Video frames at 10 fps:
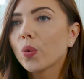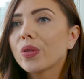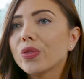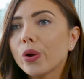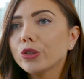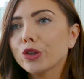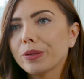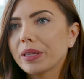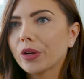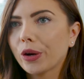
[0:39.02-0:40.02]
With no
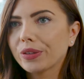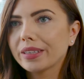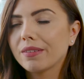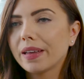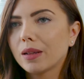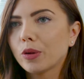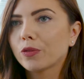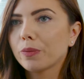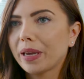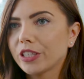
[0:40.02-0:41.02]
treatment currently
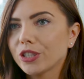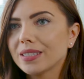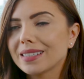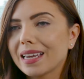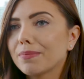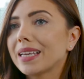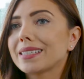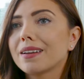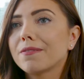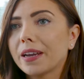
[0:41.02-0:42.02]
available for patients, it
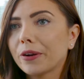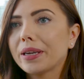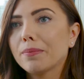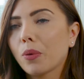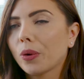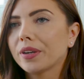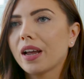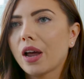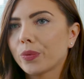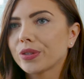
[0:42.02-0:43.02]
makes it a very important
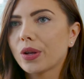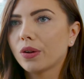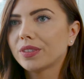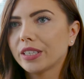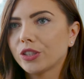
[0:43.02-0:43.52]
unresolved